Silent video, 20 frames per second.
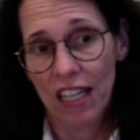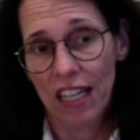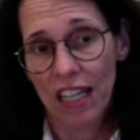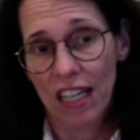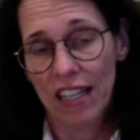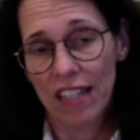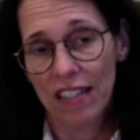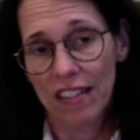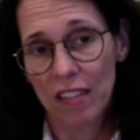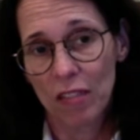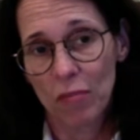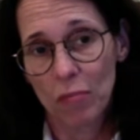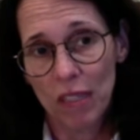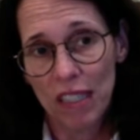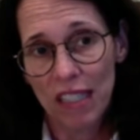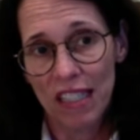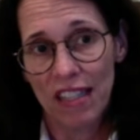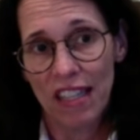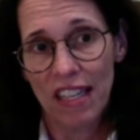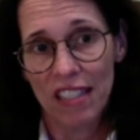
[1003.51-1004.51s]
And to
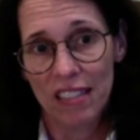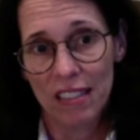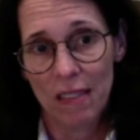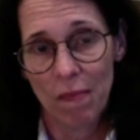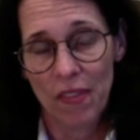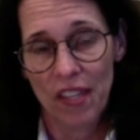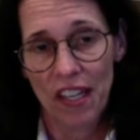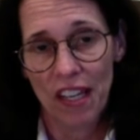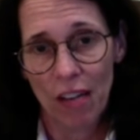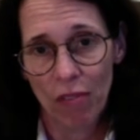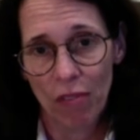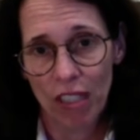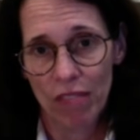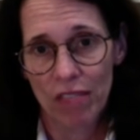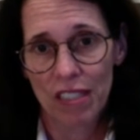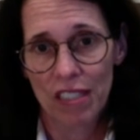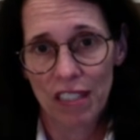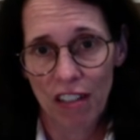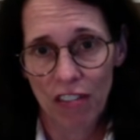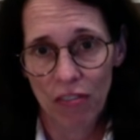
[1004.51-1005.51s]
me, that's something I want to
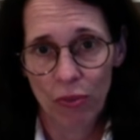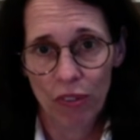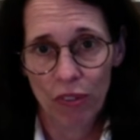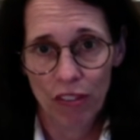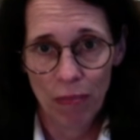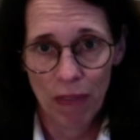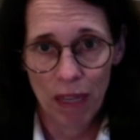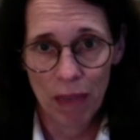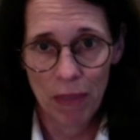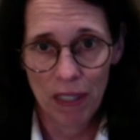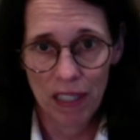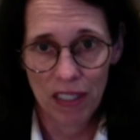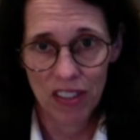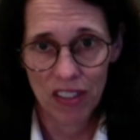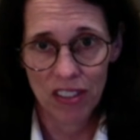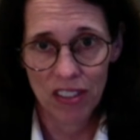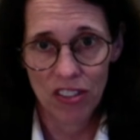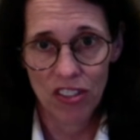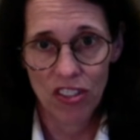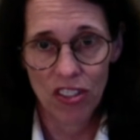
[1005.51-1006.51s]
resolve with my
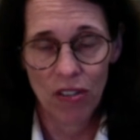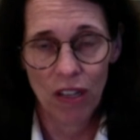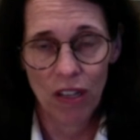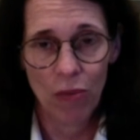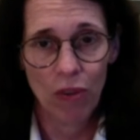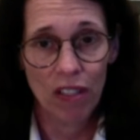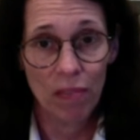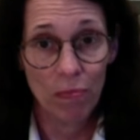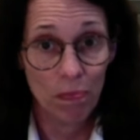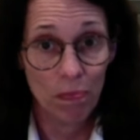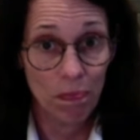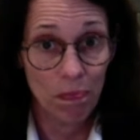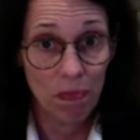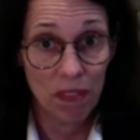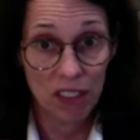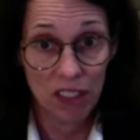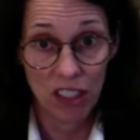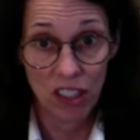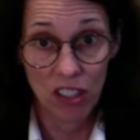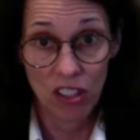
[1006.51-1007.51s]
patients. So I want
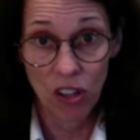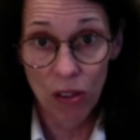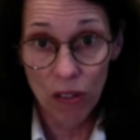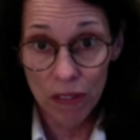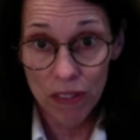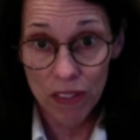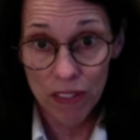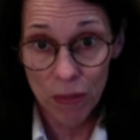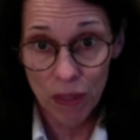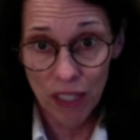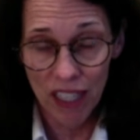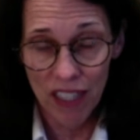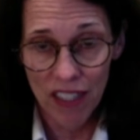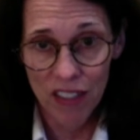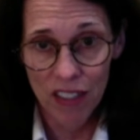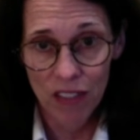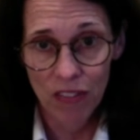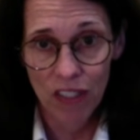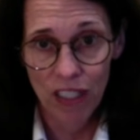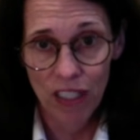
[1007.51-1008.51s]
to know if someone had a
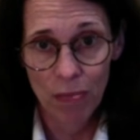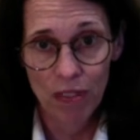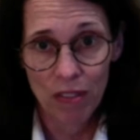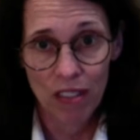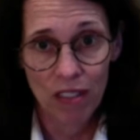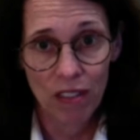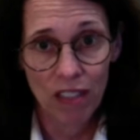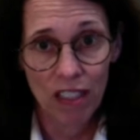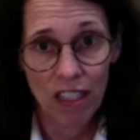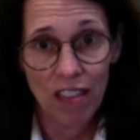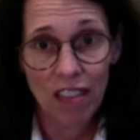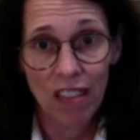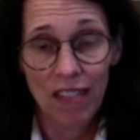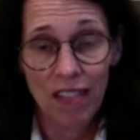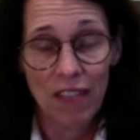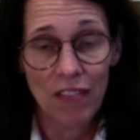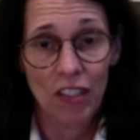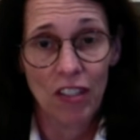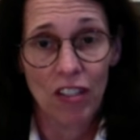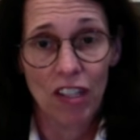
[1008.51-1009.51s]
severe episode. They don't even
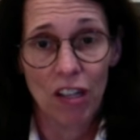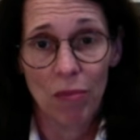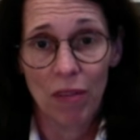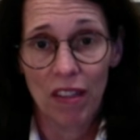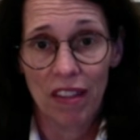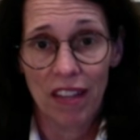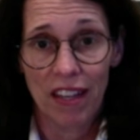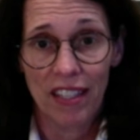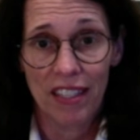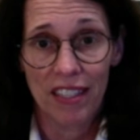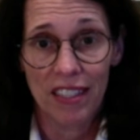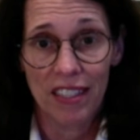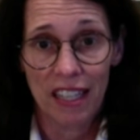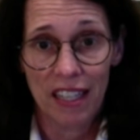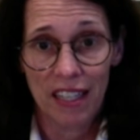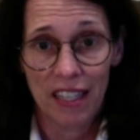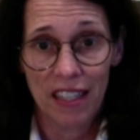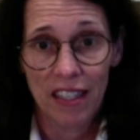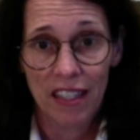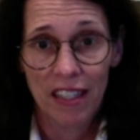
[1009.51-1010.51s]
have to call me that
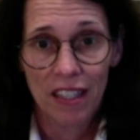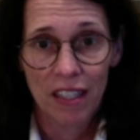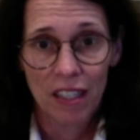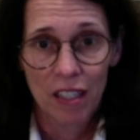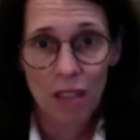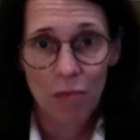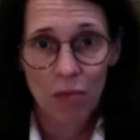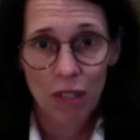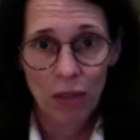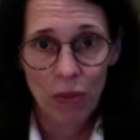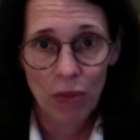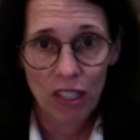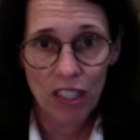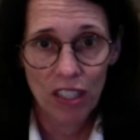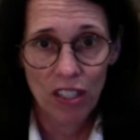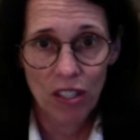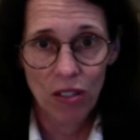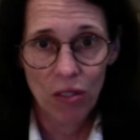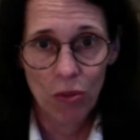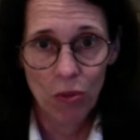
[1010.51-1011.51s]
day, but I want to
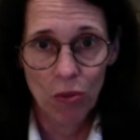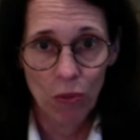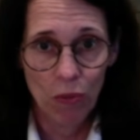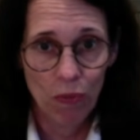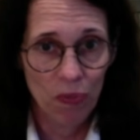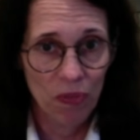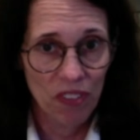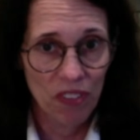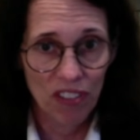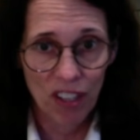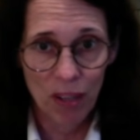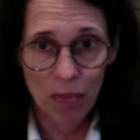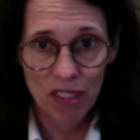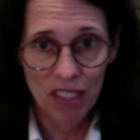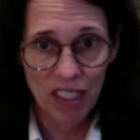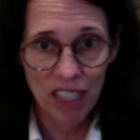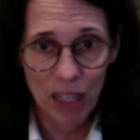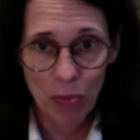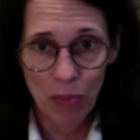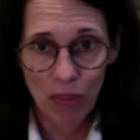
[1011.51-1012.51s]
know
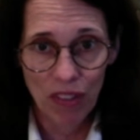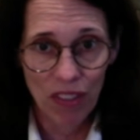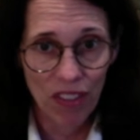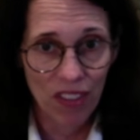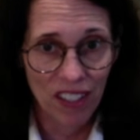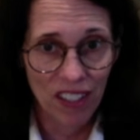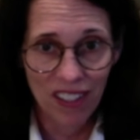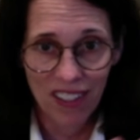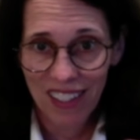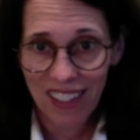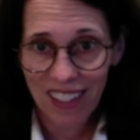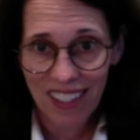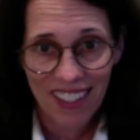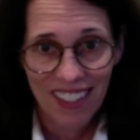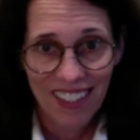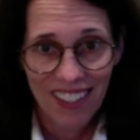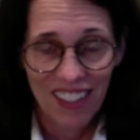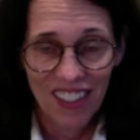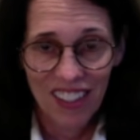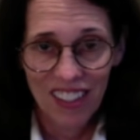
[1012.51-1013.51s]
sometime within,
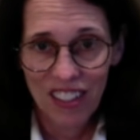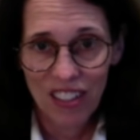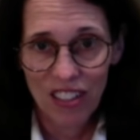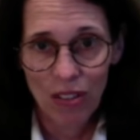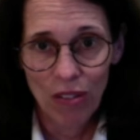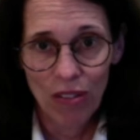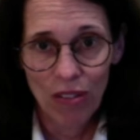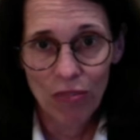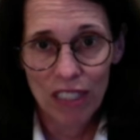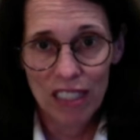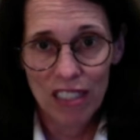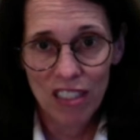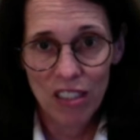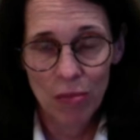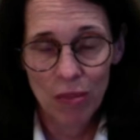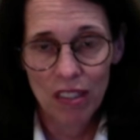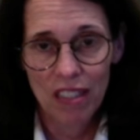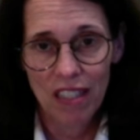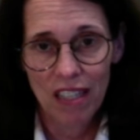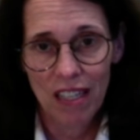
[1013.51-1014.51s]
a
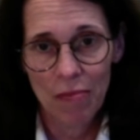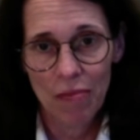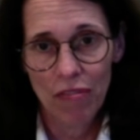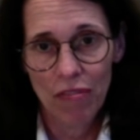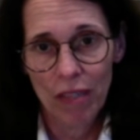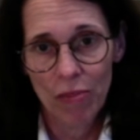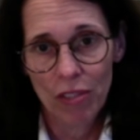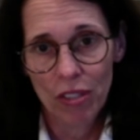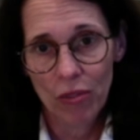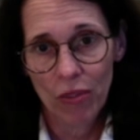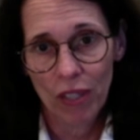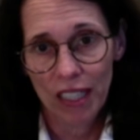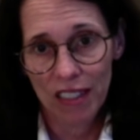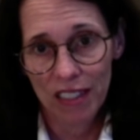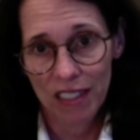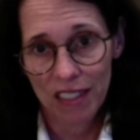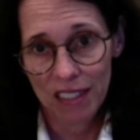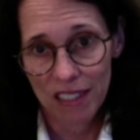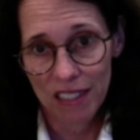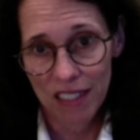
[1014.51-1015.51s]
reasonable time frame so I can
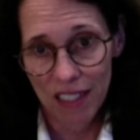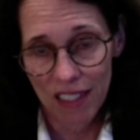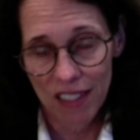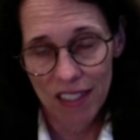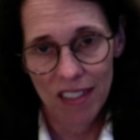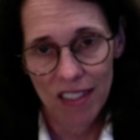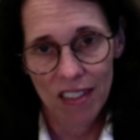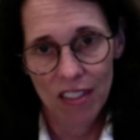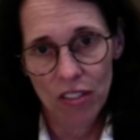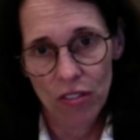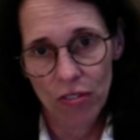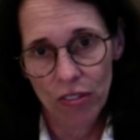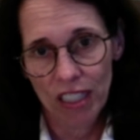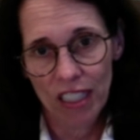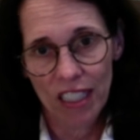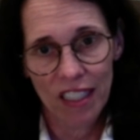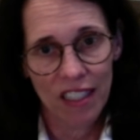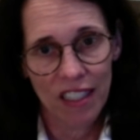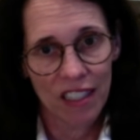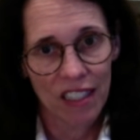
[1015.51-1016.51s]
discuss it,
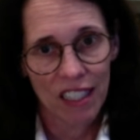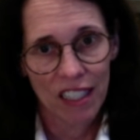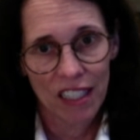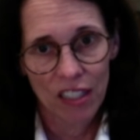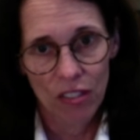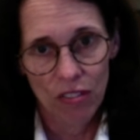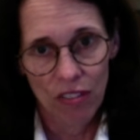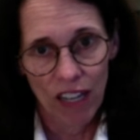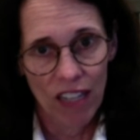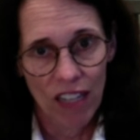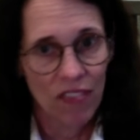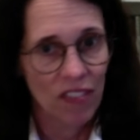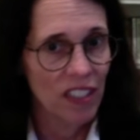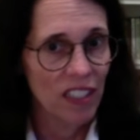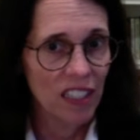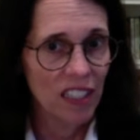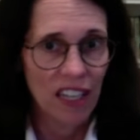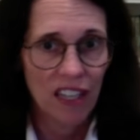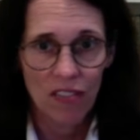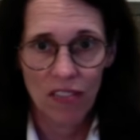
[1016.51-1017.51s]
treating it,
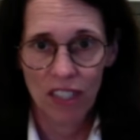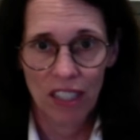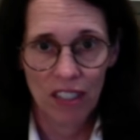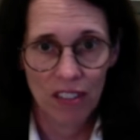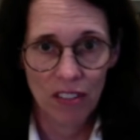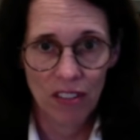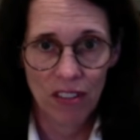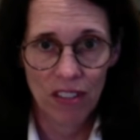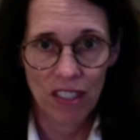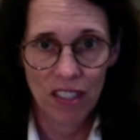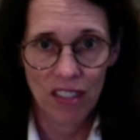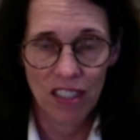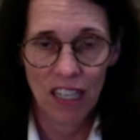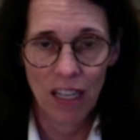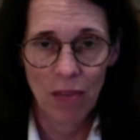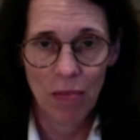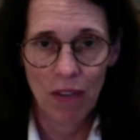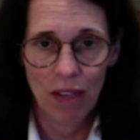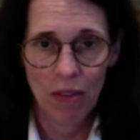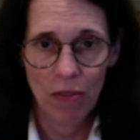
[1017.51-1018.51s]
driving, every other thing that I
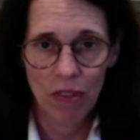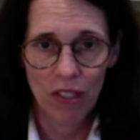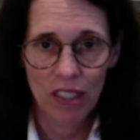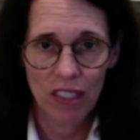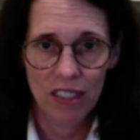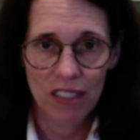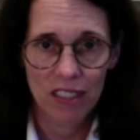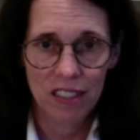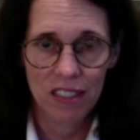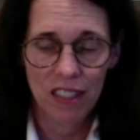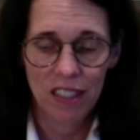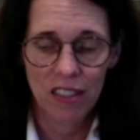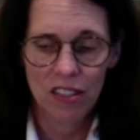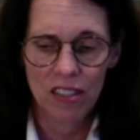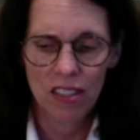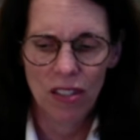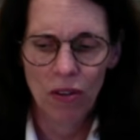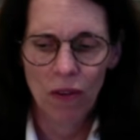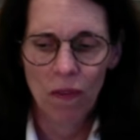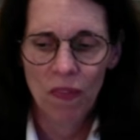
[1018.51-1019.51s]
might want to discuss.
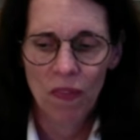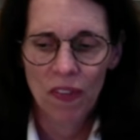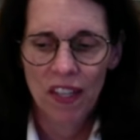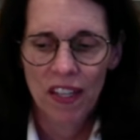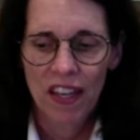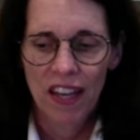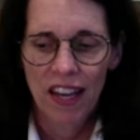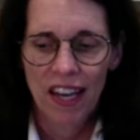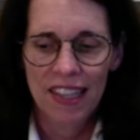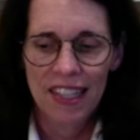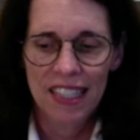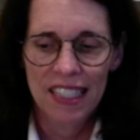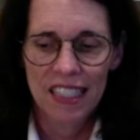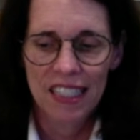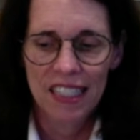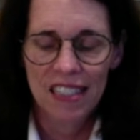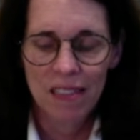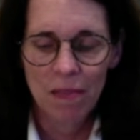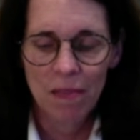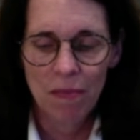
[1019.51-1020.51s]
So I think
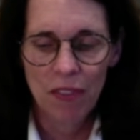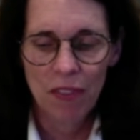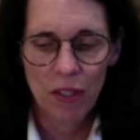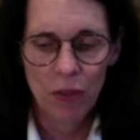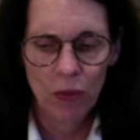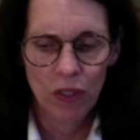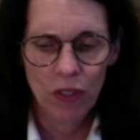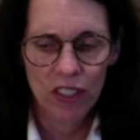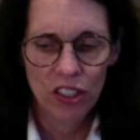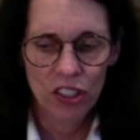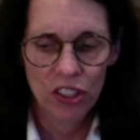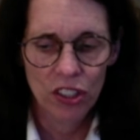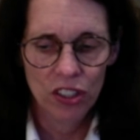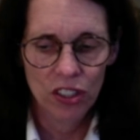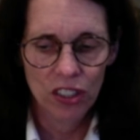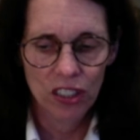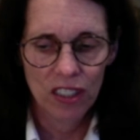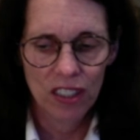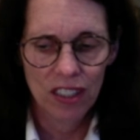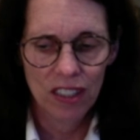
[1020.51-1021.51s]
it's something one
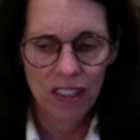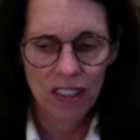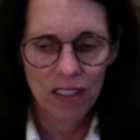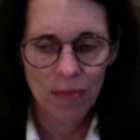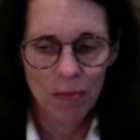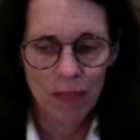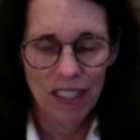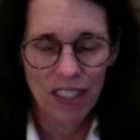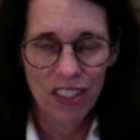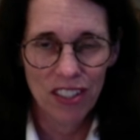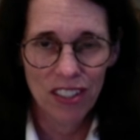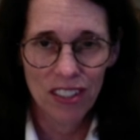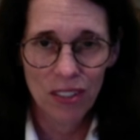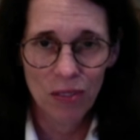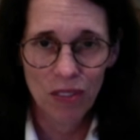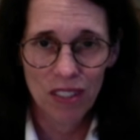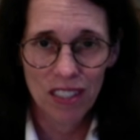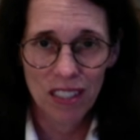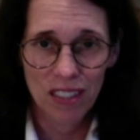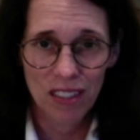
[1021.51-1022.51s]
should mention to
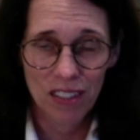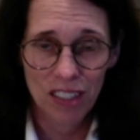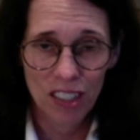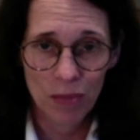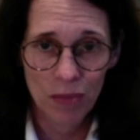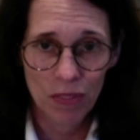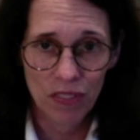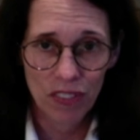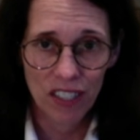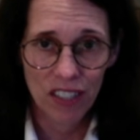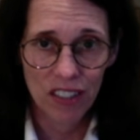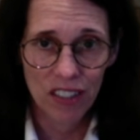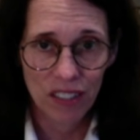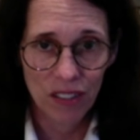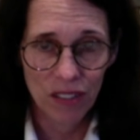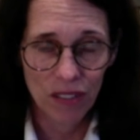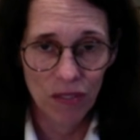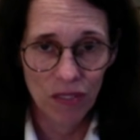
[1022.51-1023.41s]
one's healthcare provider in